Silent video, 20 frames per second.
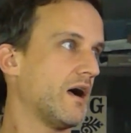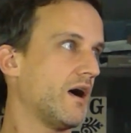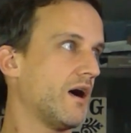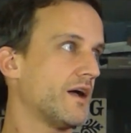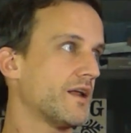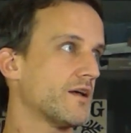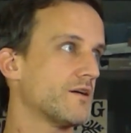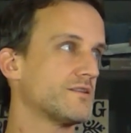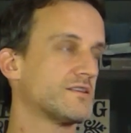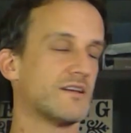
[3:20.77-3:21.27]

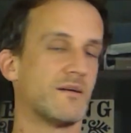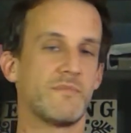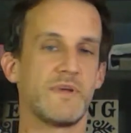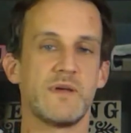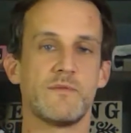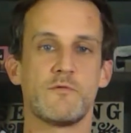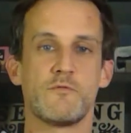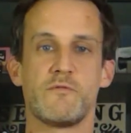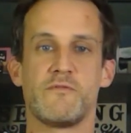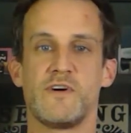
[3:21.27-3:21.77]
I know some
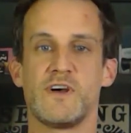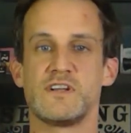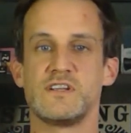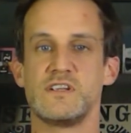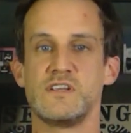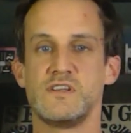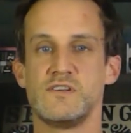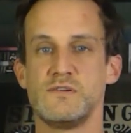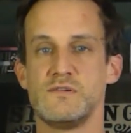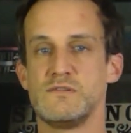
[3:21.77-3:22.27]
people prefer to
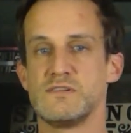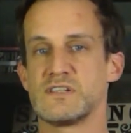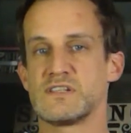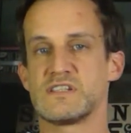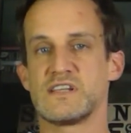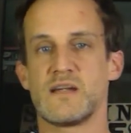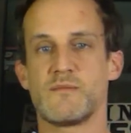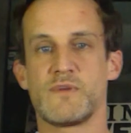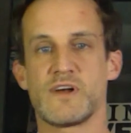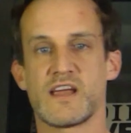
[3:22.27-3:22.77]
use a
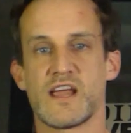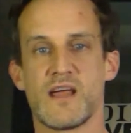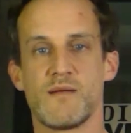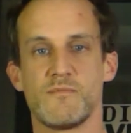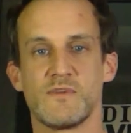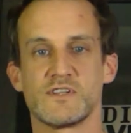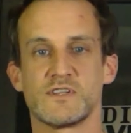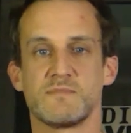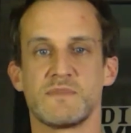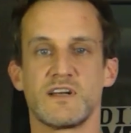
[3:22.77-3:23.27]
separate
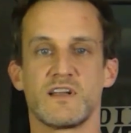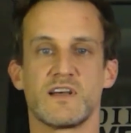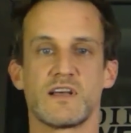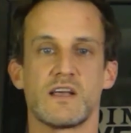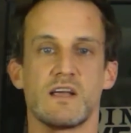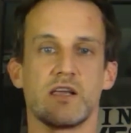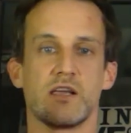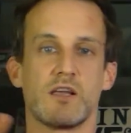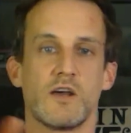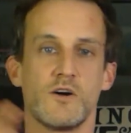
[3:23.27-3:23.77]
camera, something like
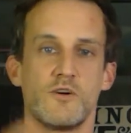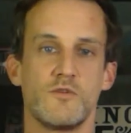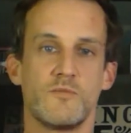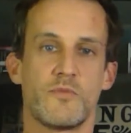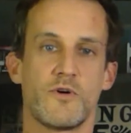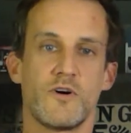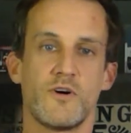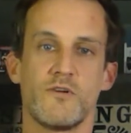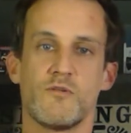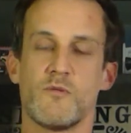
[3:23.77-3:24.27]
a
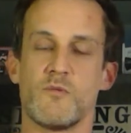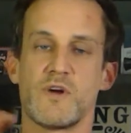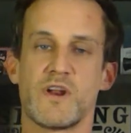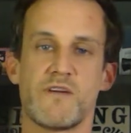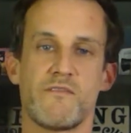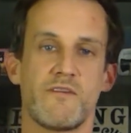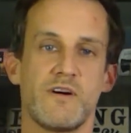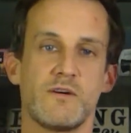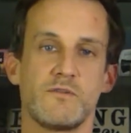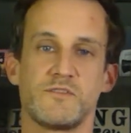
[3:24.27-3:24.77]
GoPro or
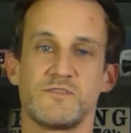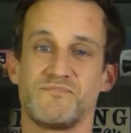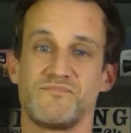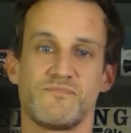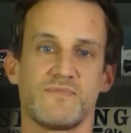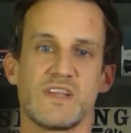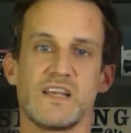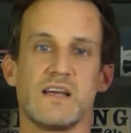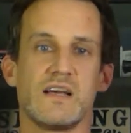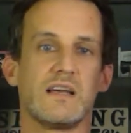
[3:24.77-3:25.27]
whatever else.
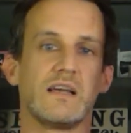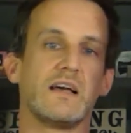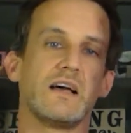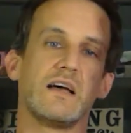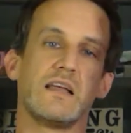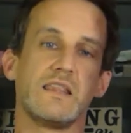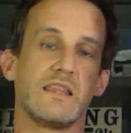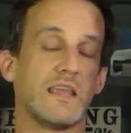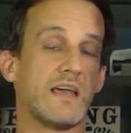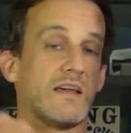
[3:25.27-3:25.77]

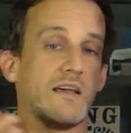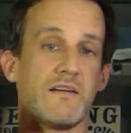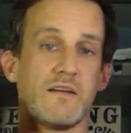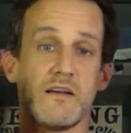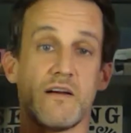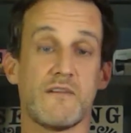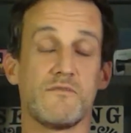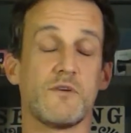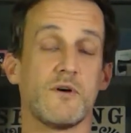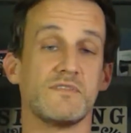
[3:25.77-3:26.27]

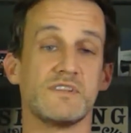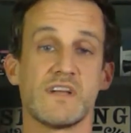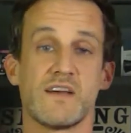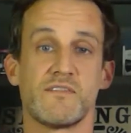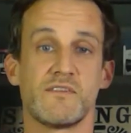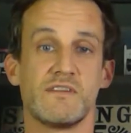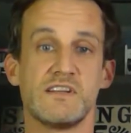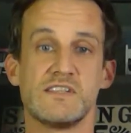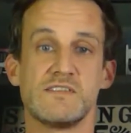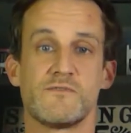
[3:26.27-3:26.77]
They obviously have
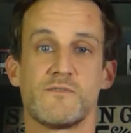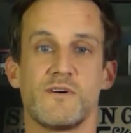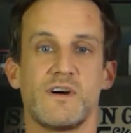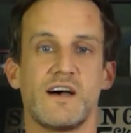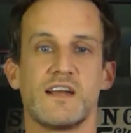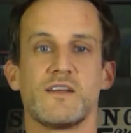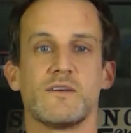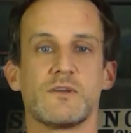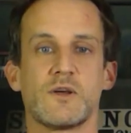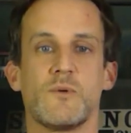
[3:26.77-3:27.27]
their reason for it.
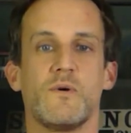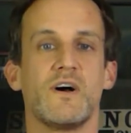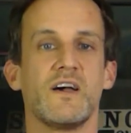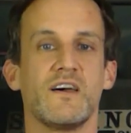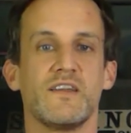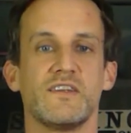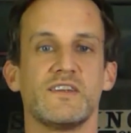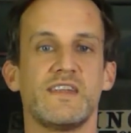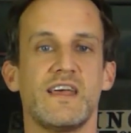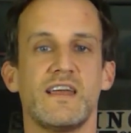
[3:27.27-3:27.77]
I don't quite
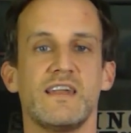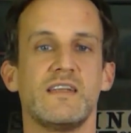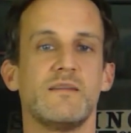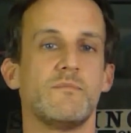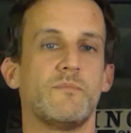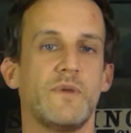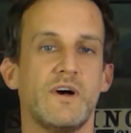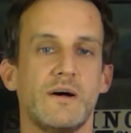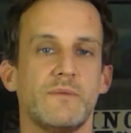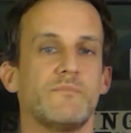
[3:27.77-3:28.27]
understand
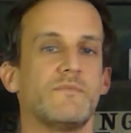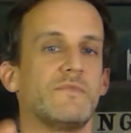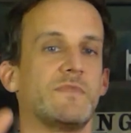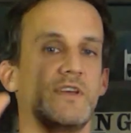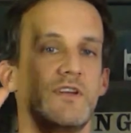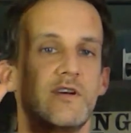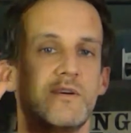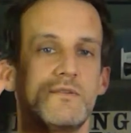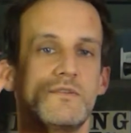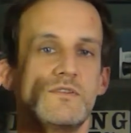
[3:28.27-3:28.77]
it, but
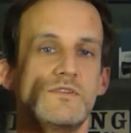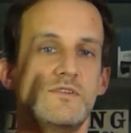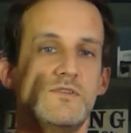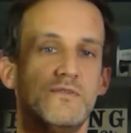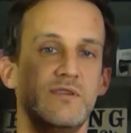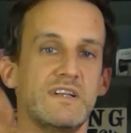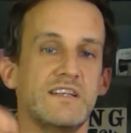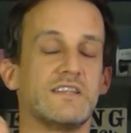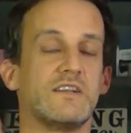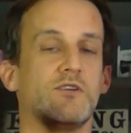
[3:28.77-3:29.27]
you
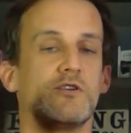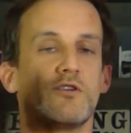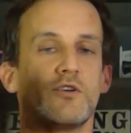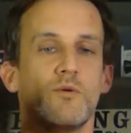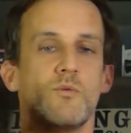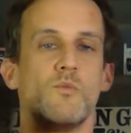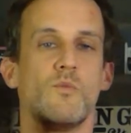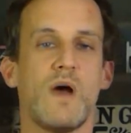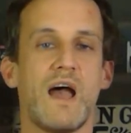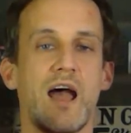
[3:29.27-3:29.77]
need to look
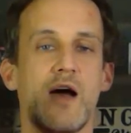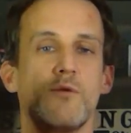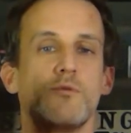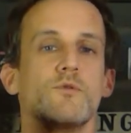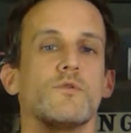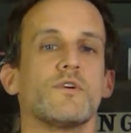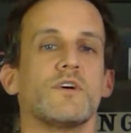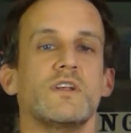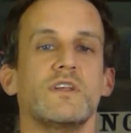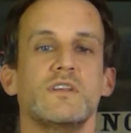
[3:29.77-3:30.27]
at how
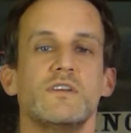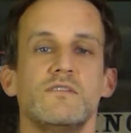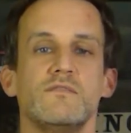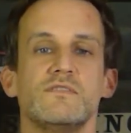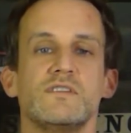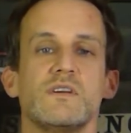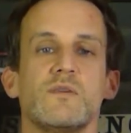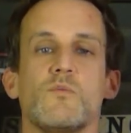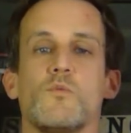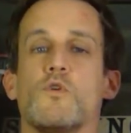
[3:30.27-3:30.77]
you're going to
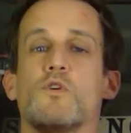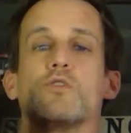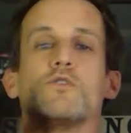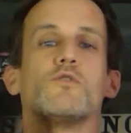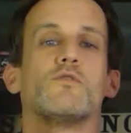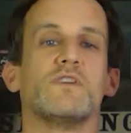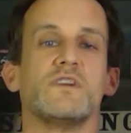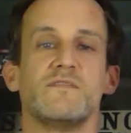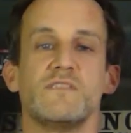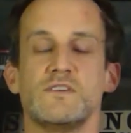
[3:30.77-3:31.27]
use it, what
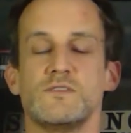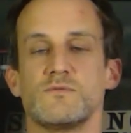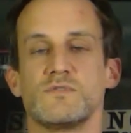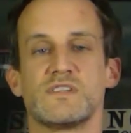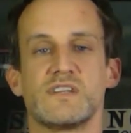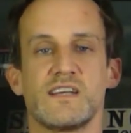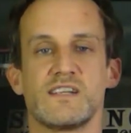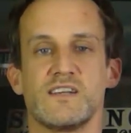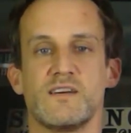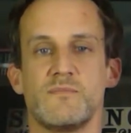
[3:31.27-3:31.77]
your individual
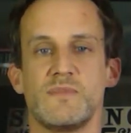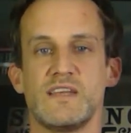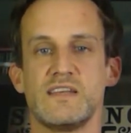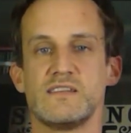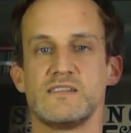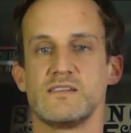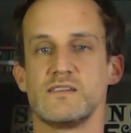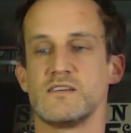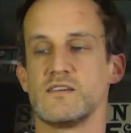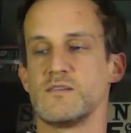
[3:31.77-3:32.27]
setup
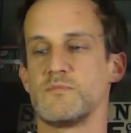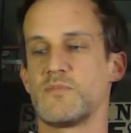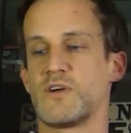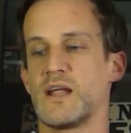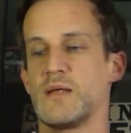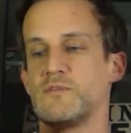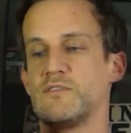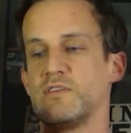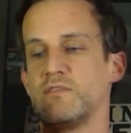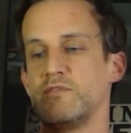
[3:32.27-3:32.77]
is.
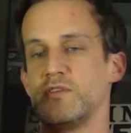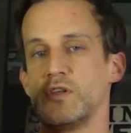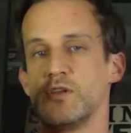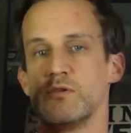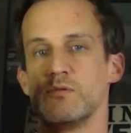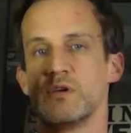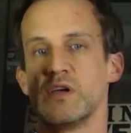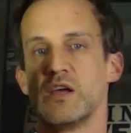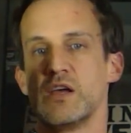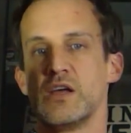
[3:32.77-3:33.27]
Perhaps if
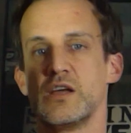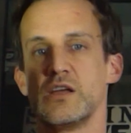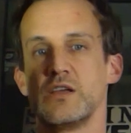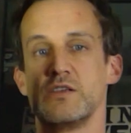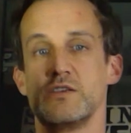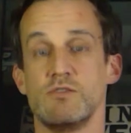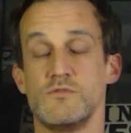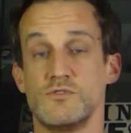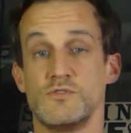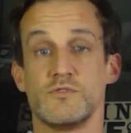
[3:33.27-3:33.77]
you
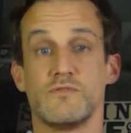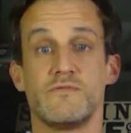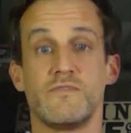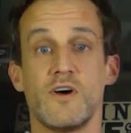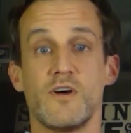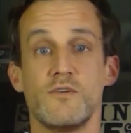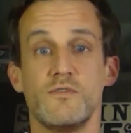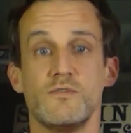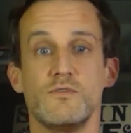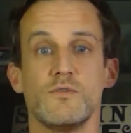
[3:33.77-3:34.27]
use your
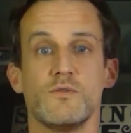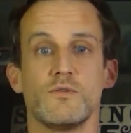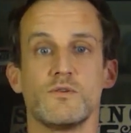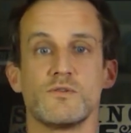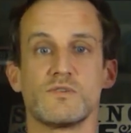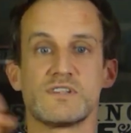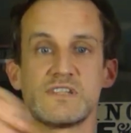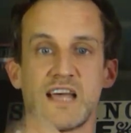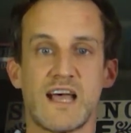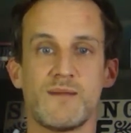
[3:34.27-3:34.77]
phone or
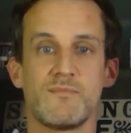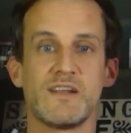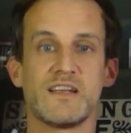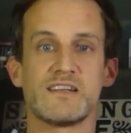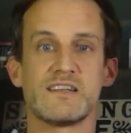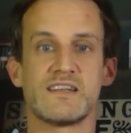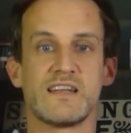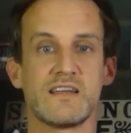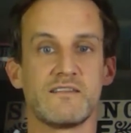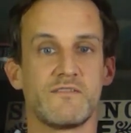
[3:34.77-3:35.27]
your tablet
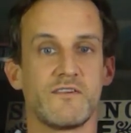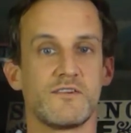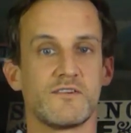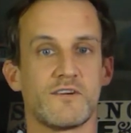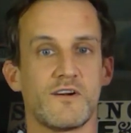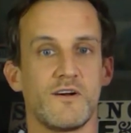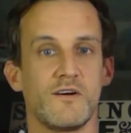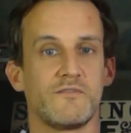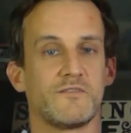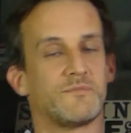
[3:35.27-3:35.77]
to take
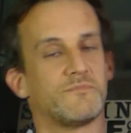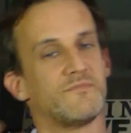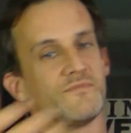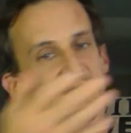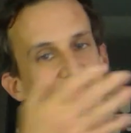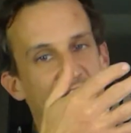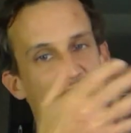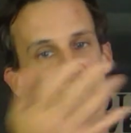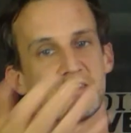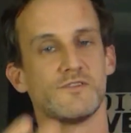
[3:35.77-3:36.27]
photographs,
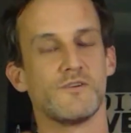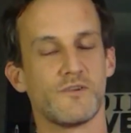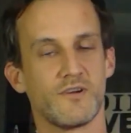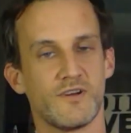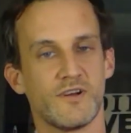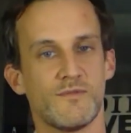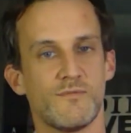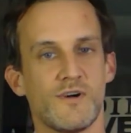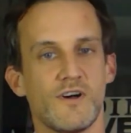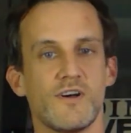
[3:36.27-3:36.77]
that's not
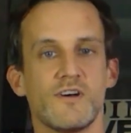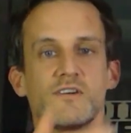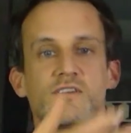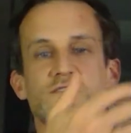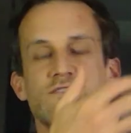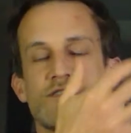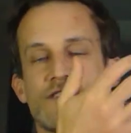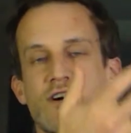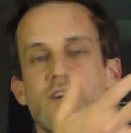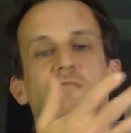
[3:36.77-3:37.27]
going to work
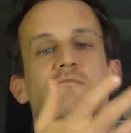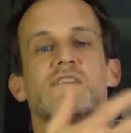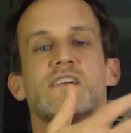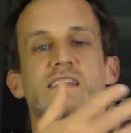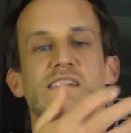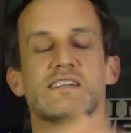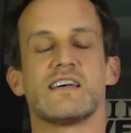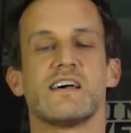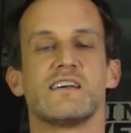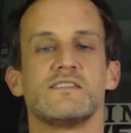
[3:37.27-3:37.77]
because you can't
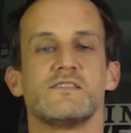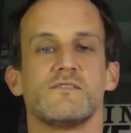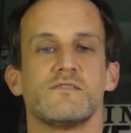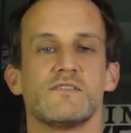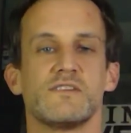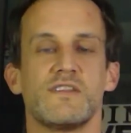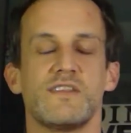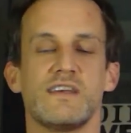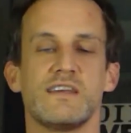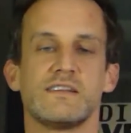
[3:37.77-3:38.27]
really attach it
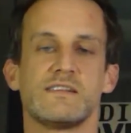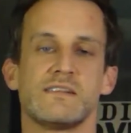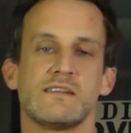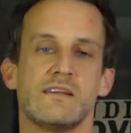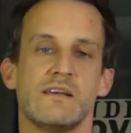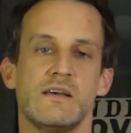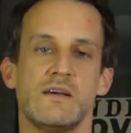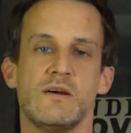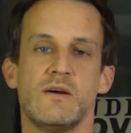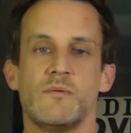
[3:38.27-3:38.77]
onto this.
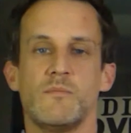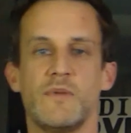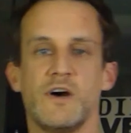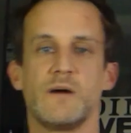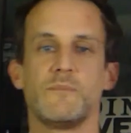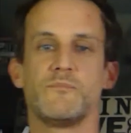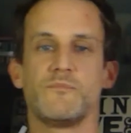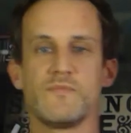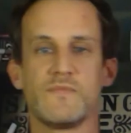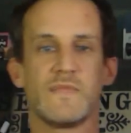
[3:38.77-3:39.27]

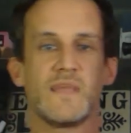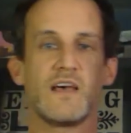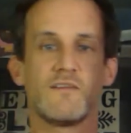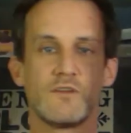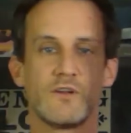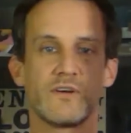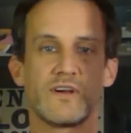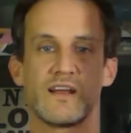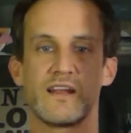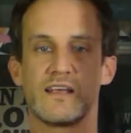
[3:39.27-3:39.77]
But have a
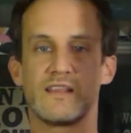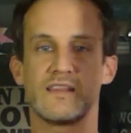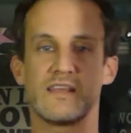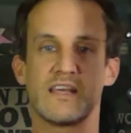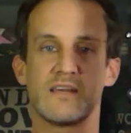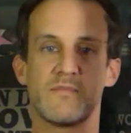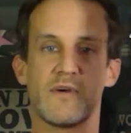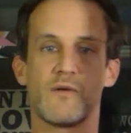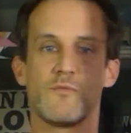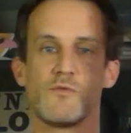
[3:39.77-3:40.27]
look at it,
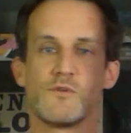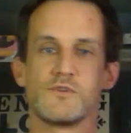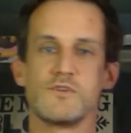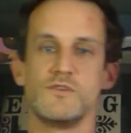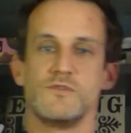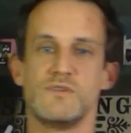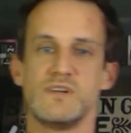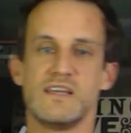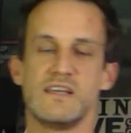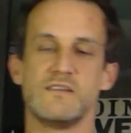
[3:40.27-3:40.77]
think about what
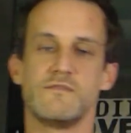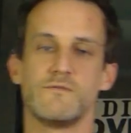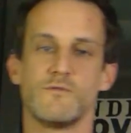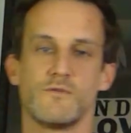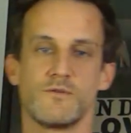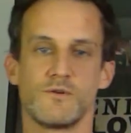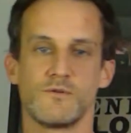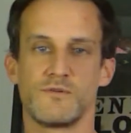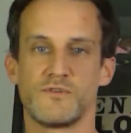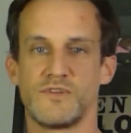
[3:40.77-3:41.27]
you need
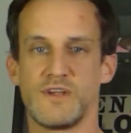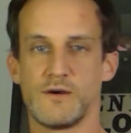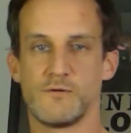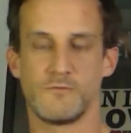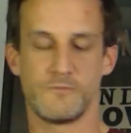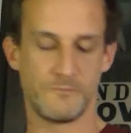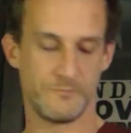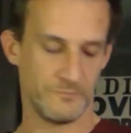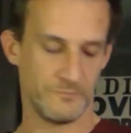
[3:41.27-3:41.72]
for yourself.